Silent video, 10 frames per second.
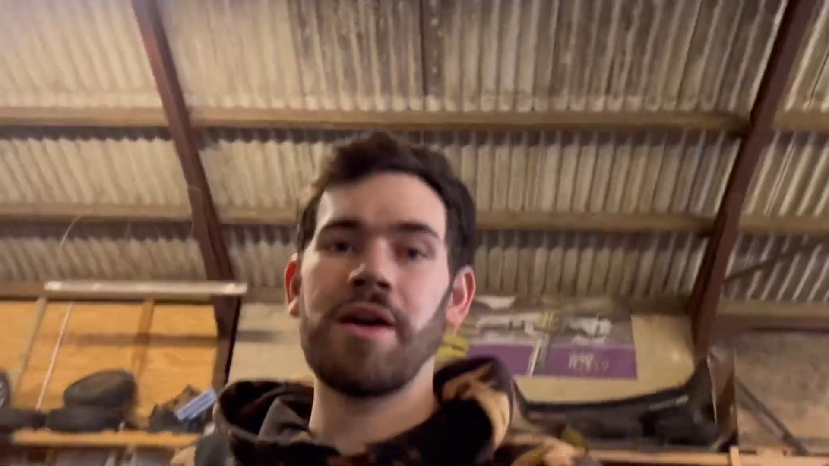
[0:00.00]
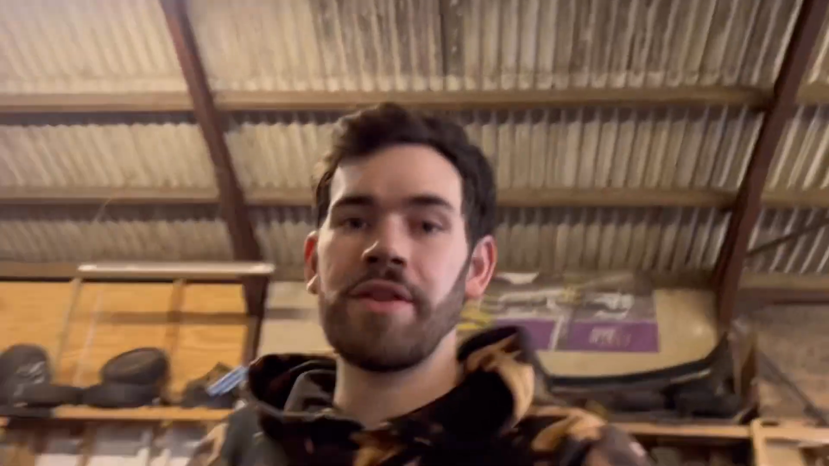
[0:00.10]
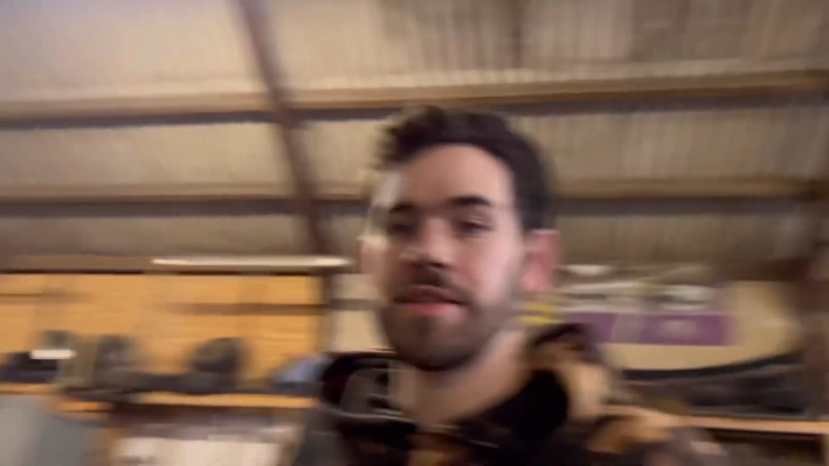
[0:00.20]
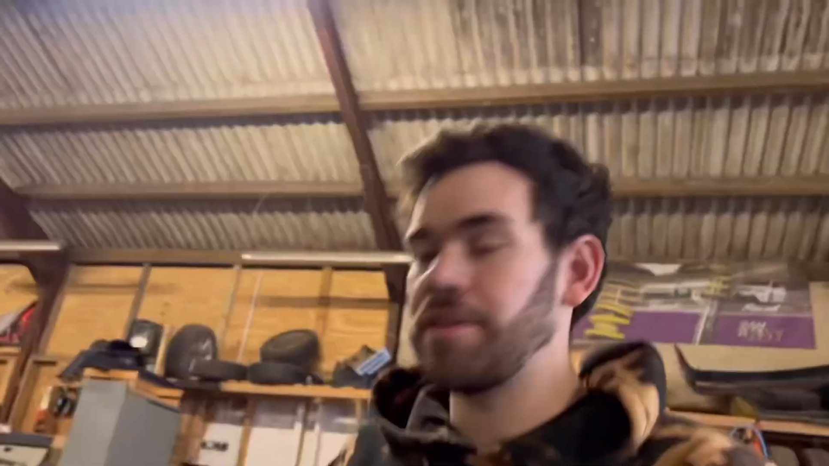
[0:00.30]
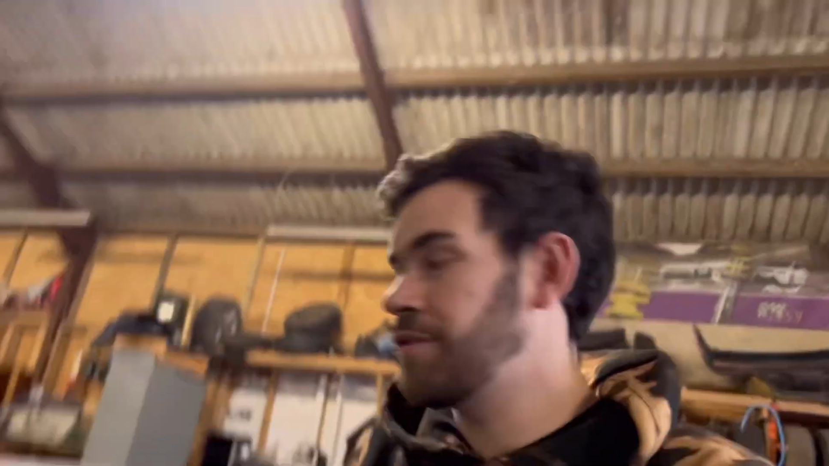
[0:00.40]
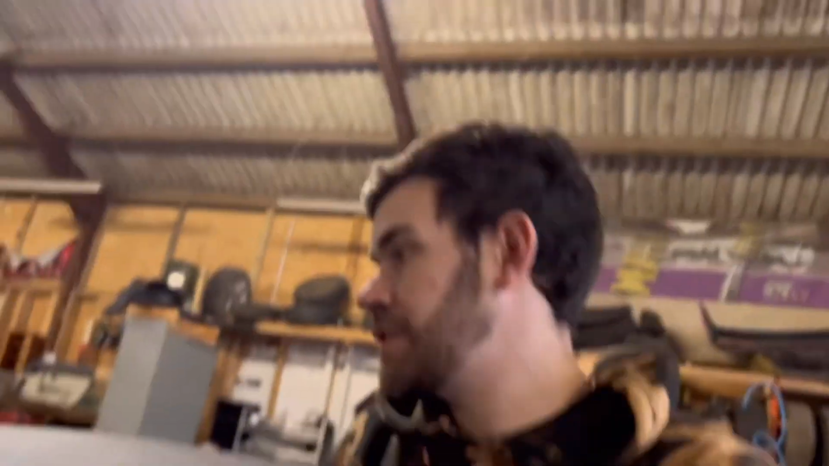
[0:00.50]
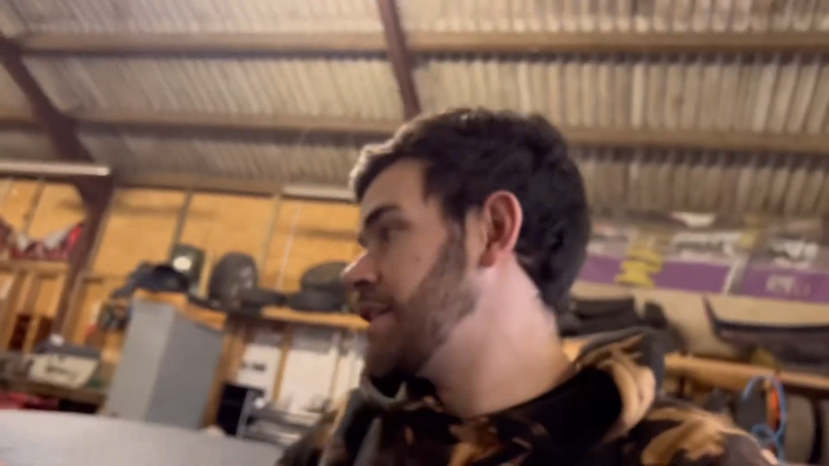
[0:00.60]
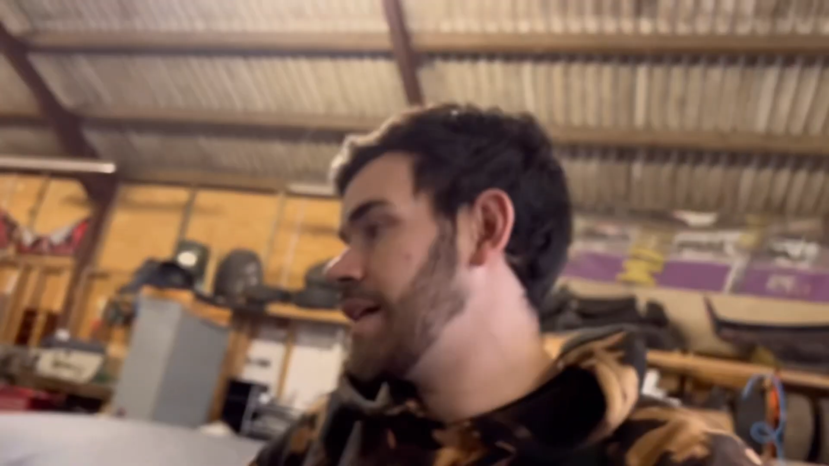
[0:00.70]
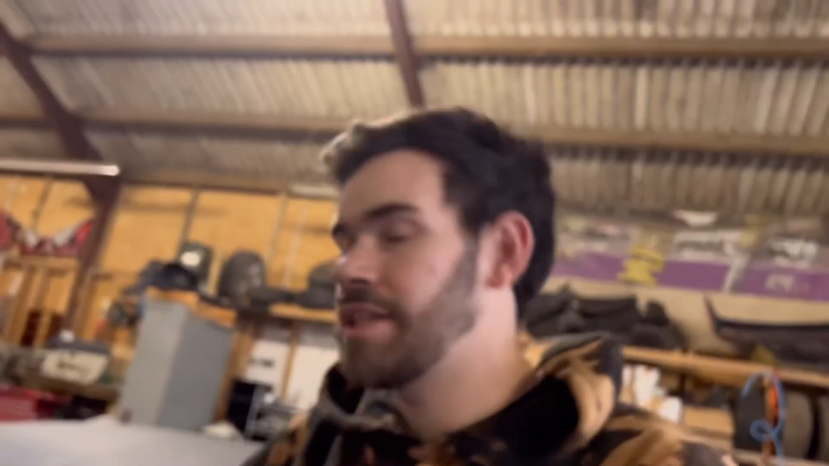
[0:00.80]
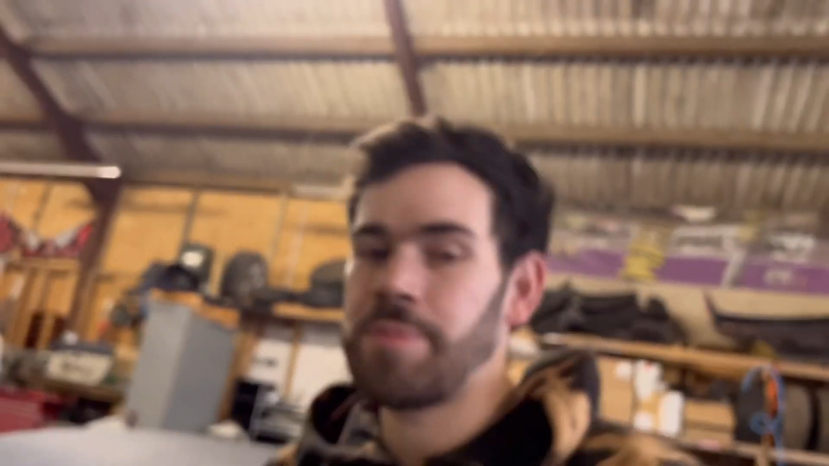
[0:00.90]
that's it for
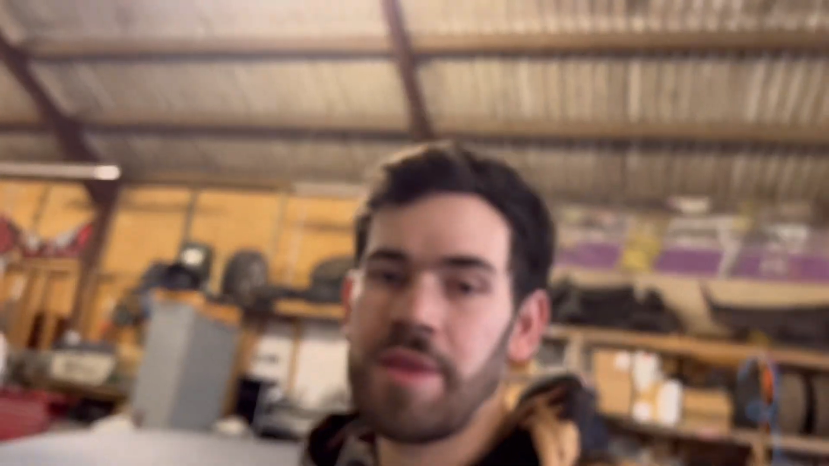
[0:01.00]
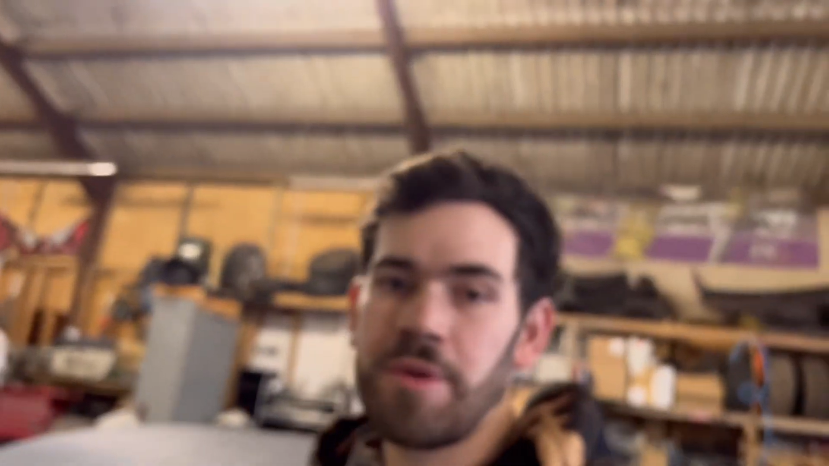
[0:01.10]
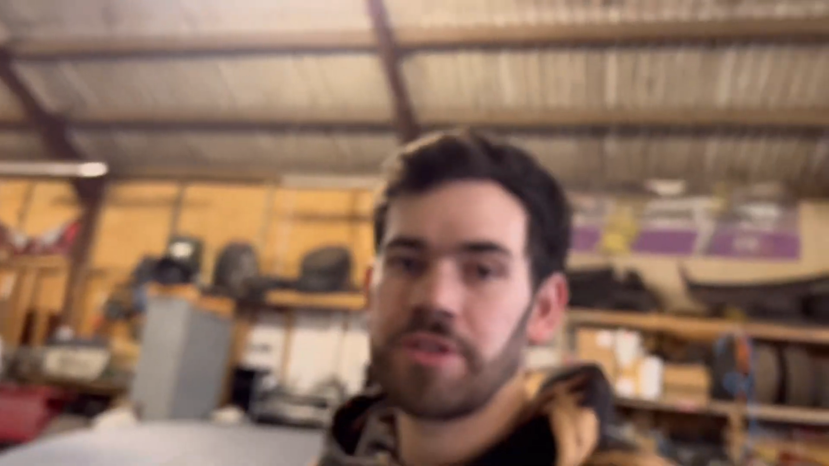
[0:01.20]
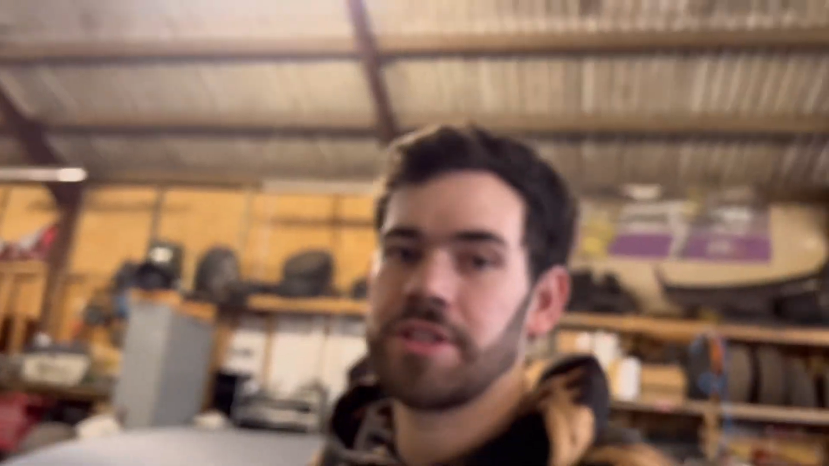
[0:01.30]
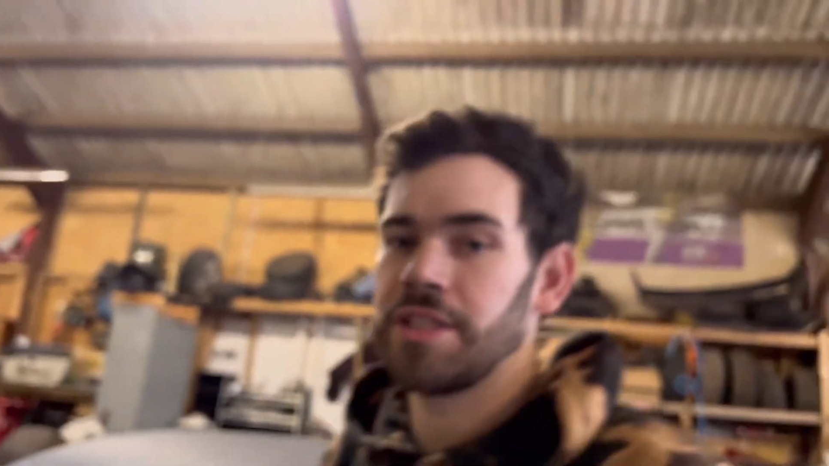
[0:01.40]
today. Spent most of the